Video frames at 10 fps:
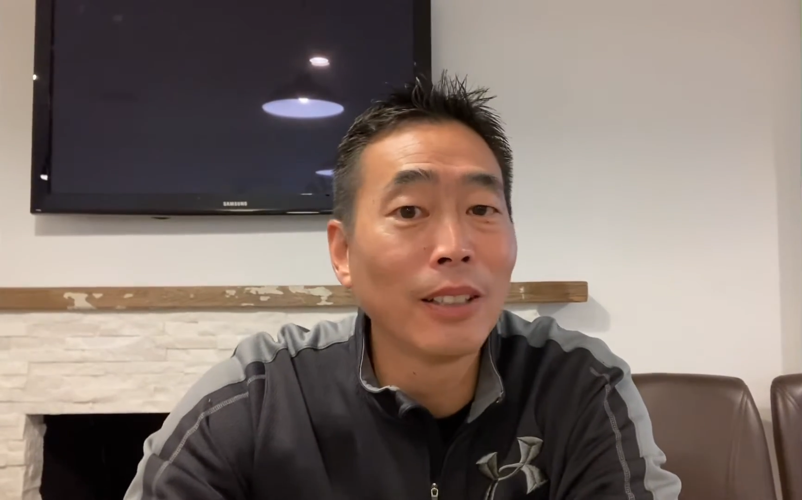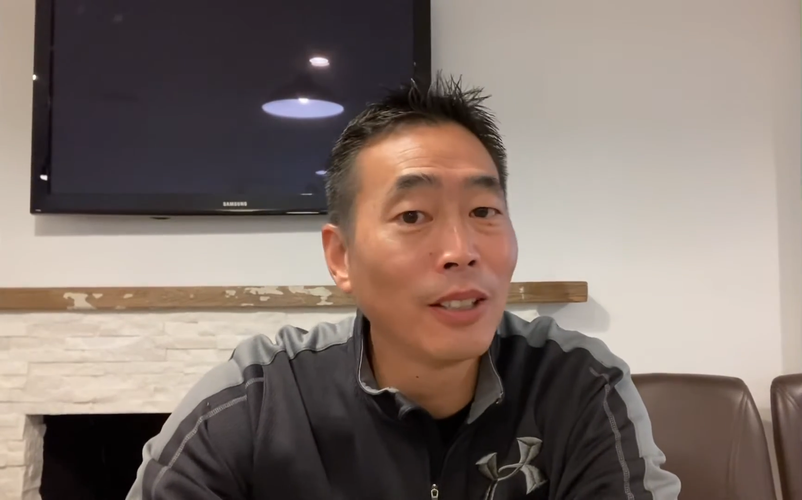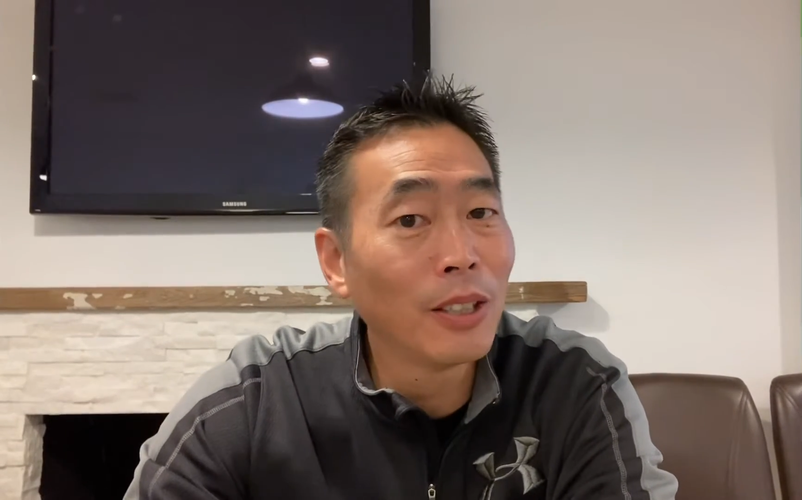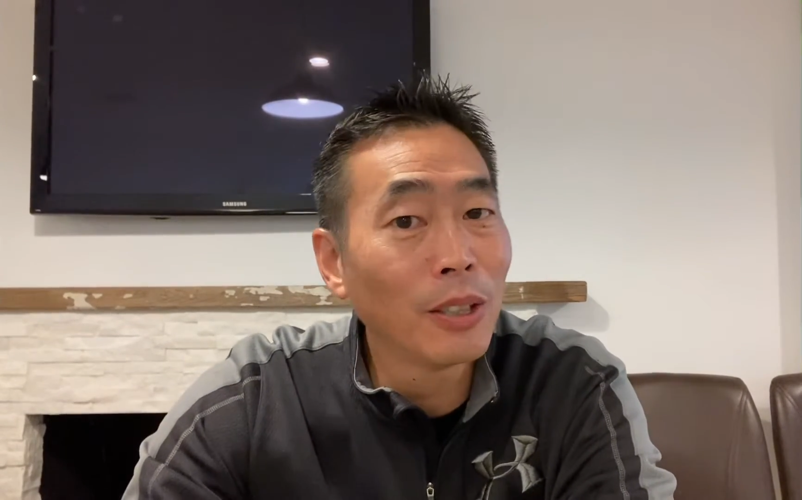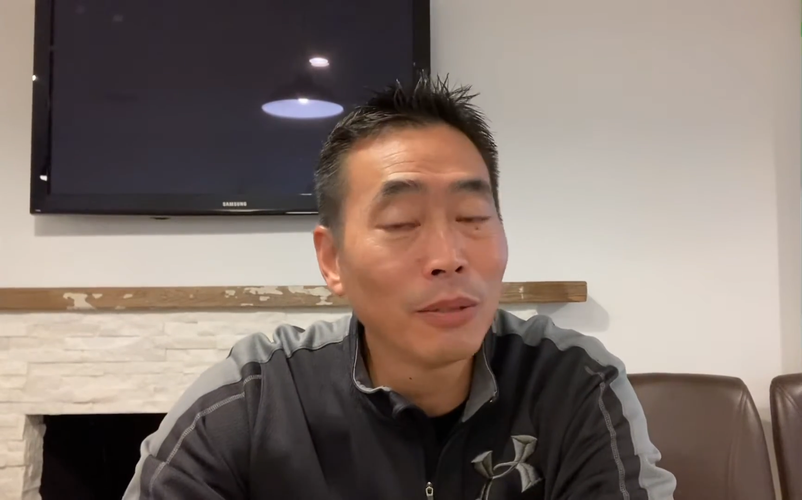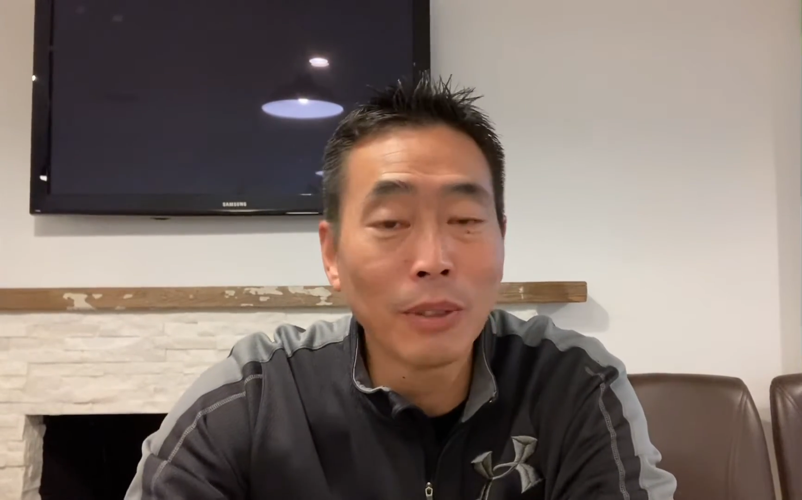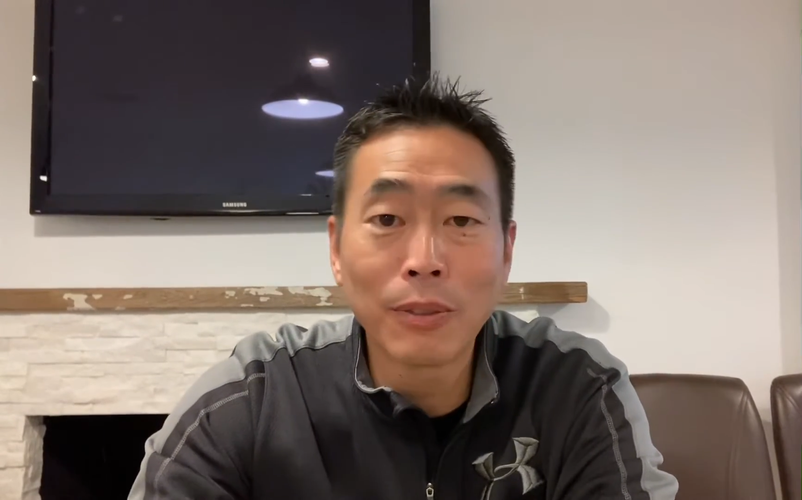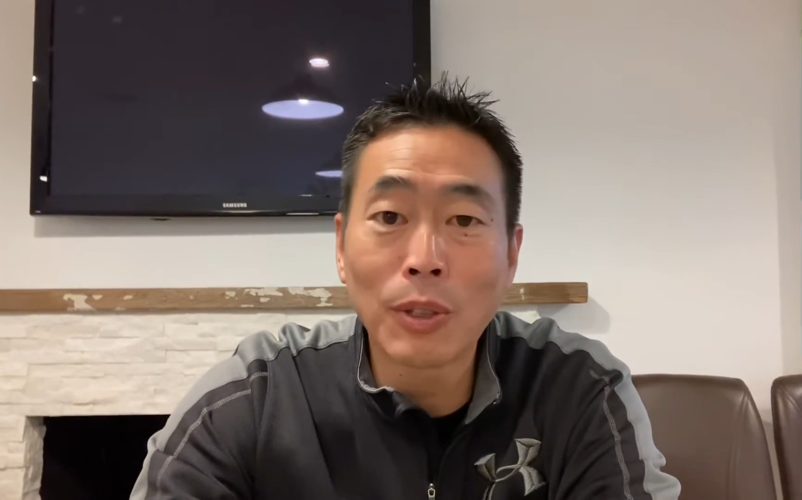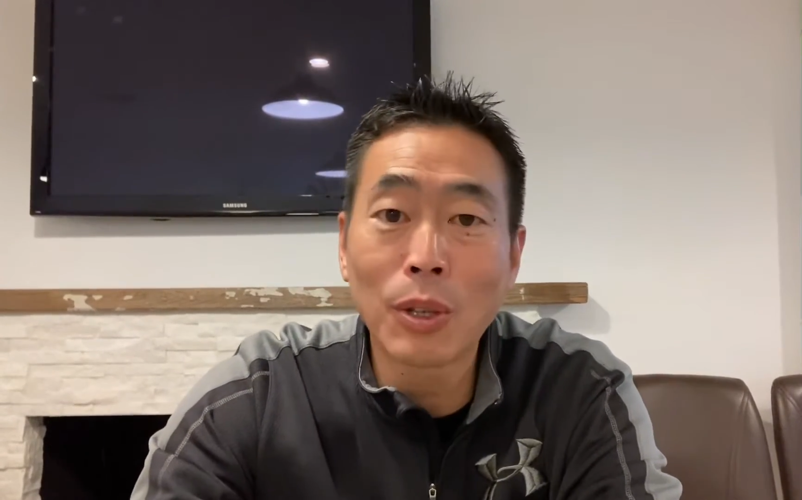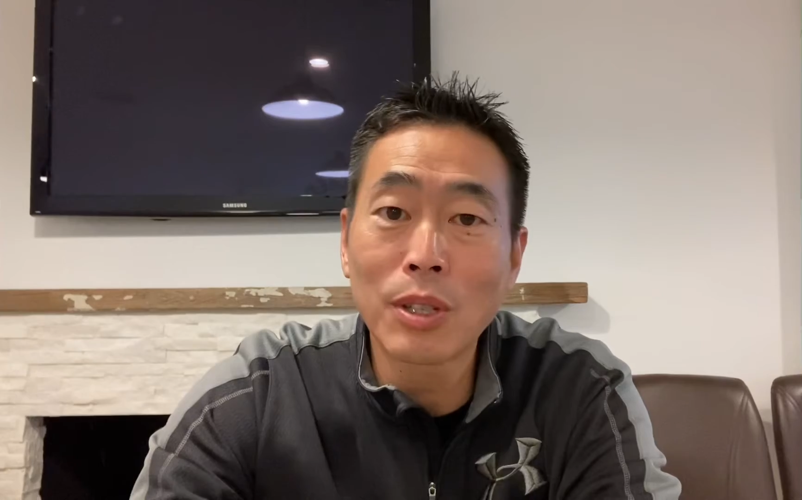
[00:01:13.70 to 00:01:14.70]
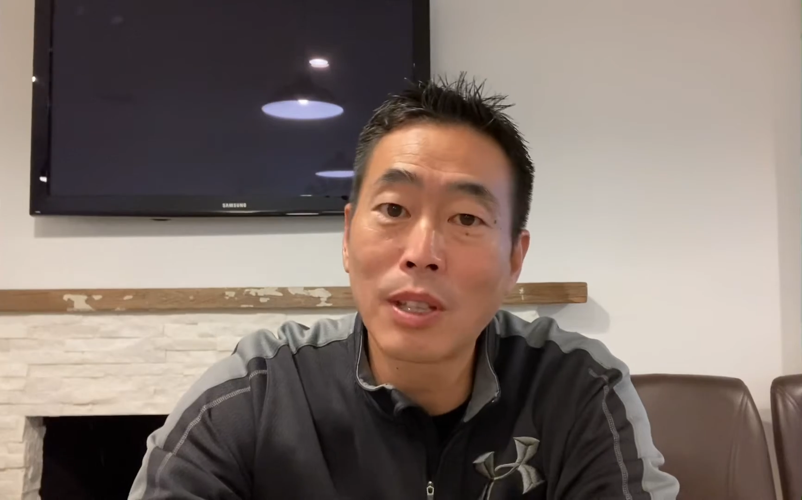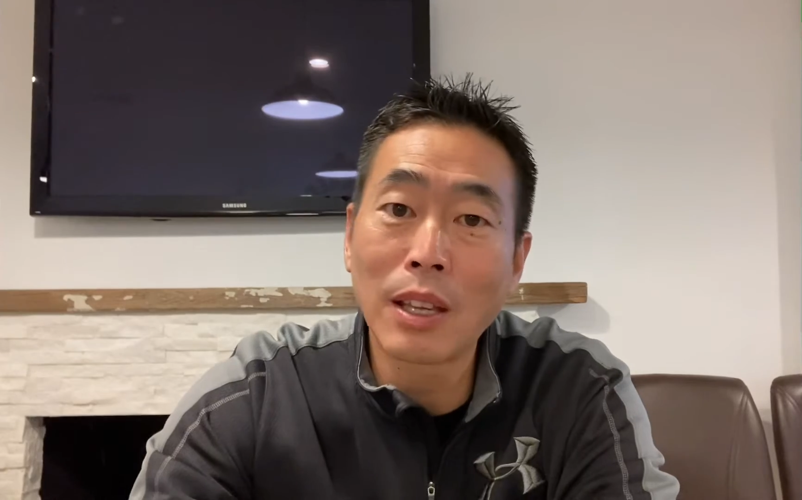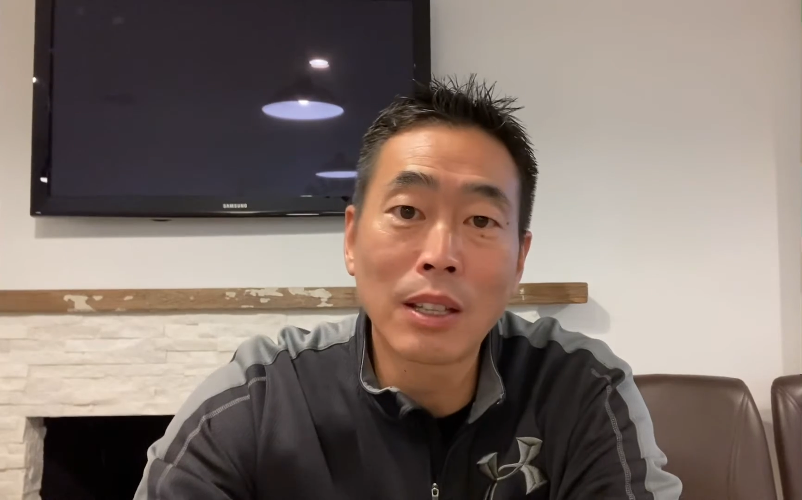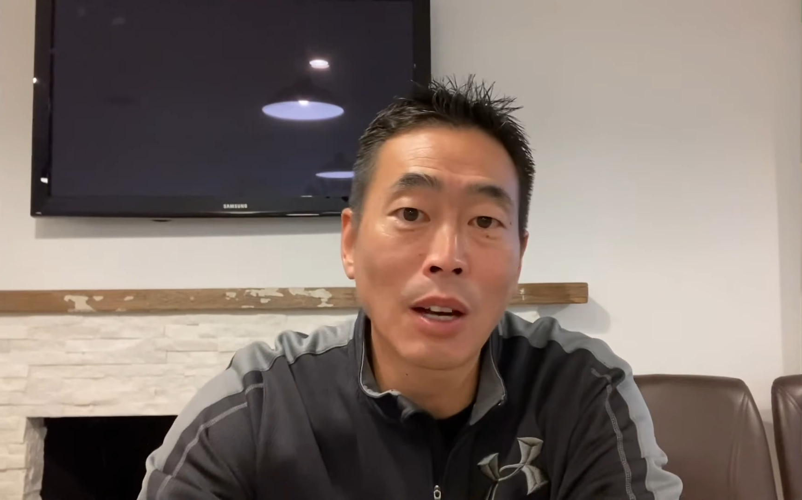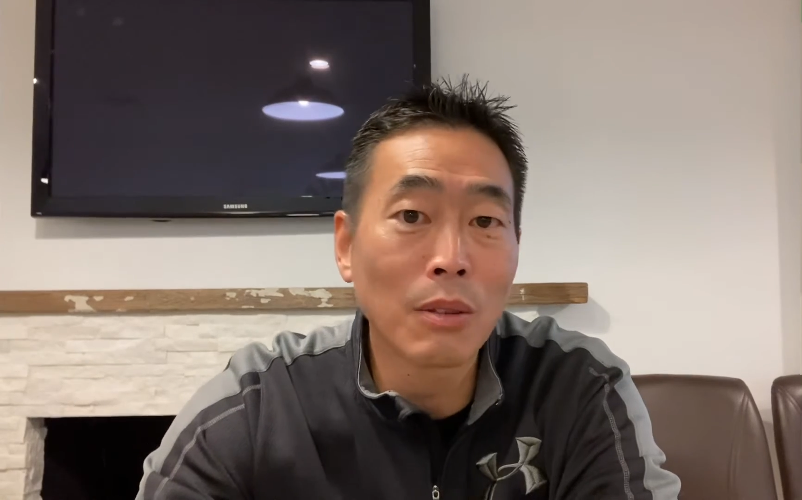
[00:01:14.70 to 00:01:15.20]
you know, of course they
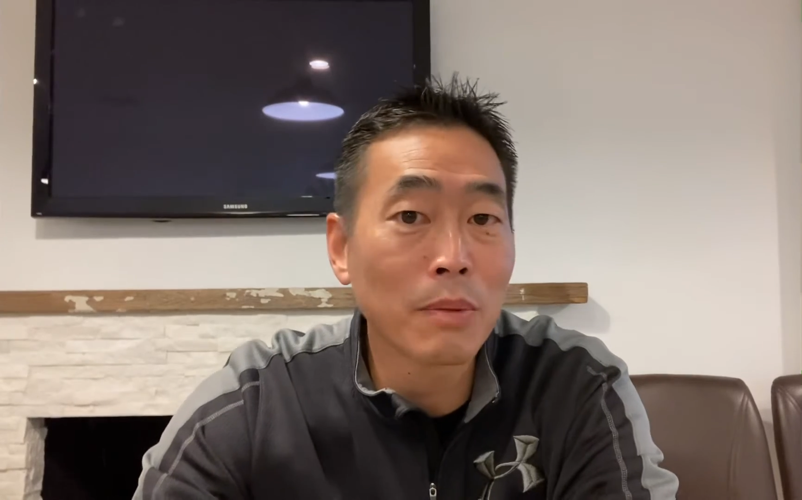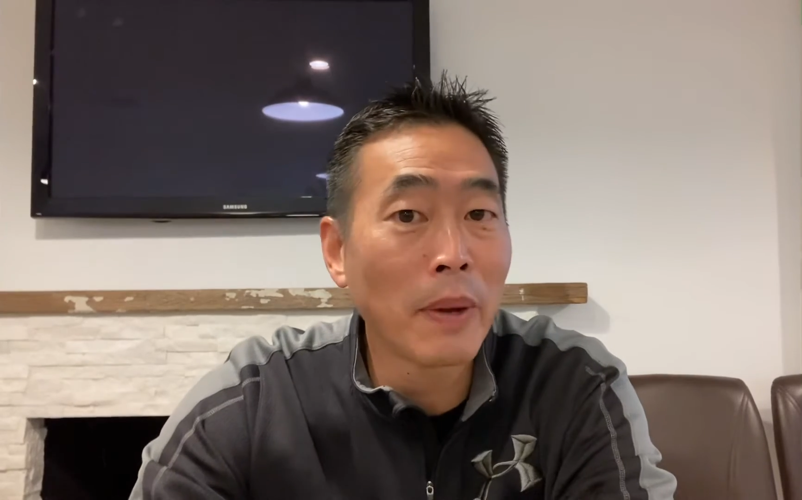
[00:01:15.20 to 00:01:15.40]
can always